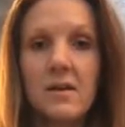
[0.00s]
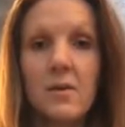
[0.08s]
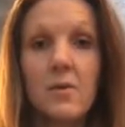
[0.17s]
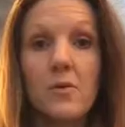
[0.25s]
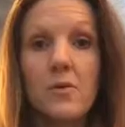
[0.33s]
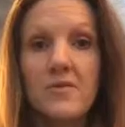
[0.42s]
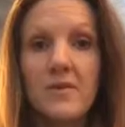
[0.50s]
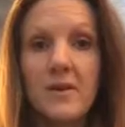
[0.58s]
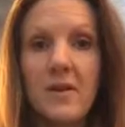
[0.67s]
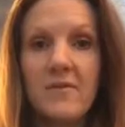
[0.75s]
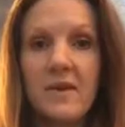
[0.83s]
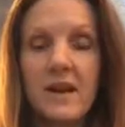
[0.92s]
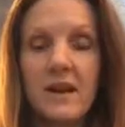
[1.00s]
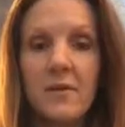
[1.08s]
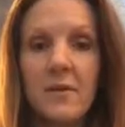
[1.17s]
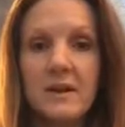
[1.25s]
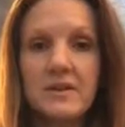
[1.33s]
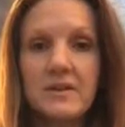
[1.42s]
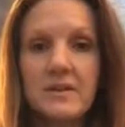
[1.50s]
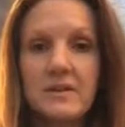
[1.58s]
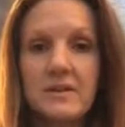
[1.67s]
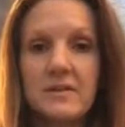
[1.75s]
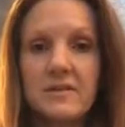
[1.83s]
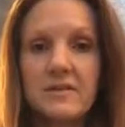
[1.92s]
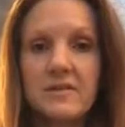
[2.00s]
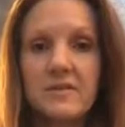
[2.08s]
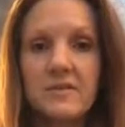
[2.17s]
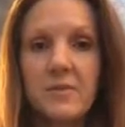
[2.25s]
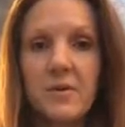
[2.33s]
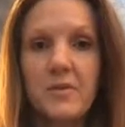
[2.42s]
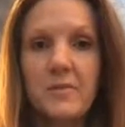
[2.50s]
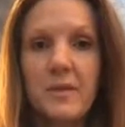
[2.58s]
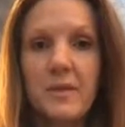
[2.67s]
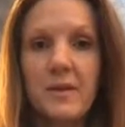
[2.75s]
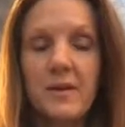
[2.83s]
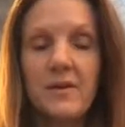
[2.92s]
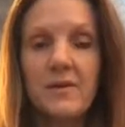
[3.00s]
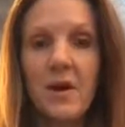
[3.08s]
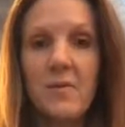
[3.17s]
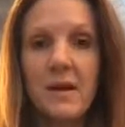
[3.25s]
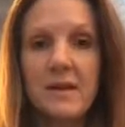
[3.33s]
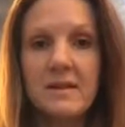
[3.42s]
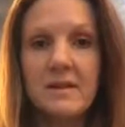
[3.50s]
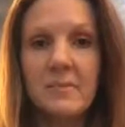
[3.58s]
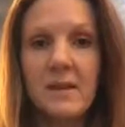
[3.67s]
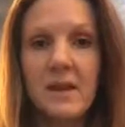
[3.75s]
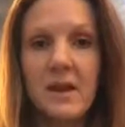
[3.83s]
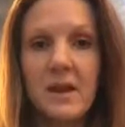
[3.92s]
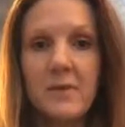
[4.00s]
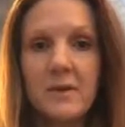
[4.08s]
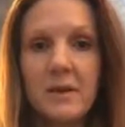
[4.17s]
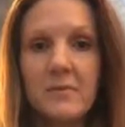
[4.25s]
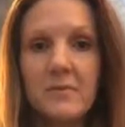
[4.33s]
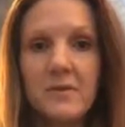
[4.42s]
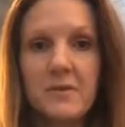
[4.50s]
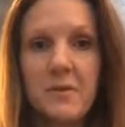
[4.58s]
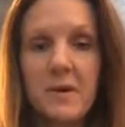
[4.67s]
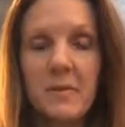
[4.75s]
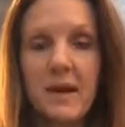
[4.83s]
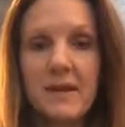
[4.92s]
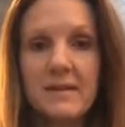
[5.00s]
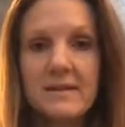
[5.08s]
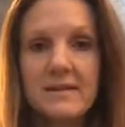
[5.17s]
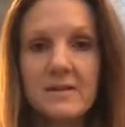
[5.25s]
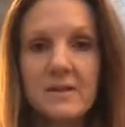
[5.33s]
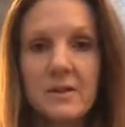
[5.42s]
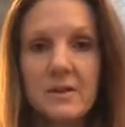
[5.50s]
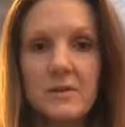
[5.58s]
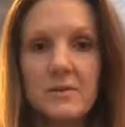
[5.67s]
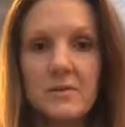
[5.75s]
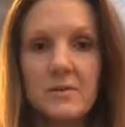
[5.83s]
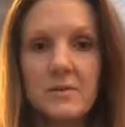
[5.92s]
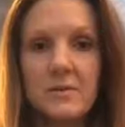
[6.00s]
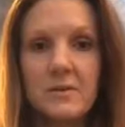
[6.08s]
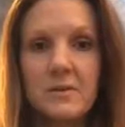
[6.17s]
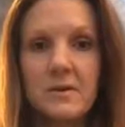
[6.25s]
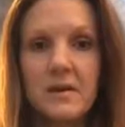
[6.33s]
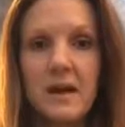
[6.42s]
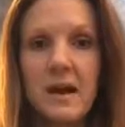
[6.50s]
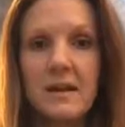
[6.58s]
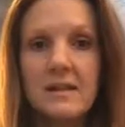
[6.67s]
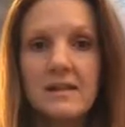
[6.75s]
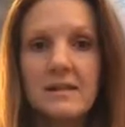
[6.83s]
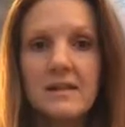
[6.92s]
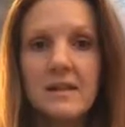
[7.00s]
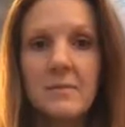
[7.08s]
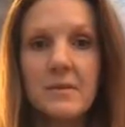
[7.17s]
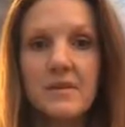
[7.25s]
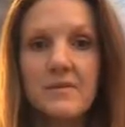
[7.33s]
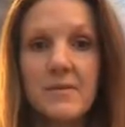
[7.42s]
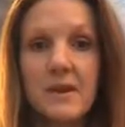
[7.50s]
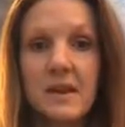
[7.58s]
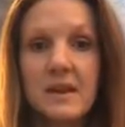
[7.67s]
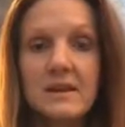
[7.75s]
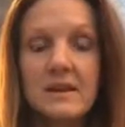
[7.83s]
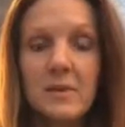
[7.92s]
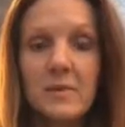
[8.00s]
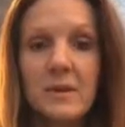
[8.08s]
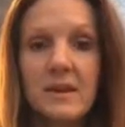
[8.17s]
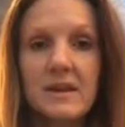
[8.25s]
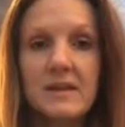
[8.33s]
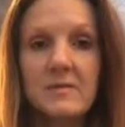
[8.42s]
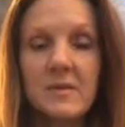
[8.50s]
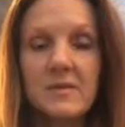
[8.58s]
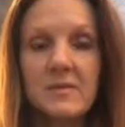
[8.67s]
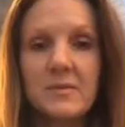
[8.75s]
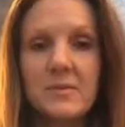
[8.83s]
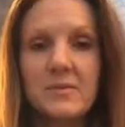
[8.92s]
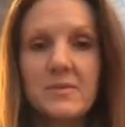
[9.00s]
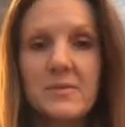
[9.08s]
or if you have any questions, just put them in the comments below and I'll do my best to answer them as fully and deeply as possible.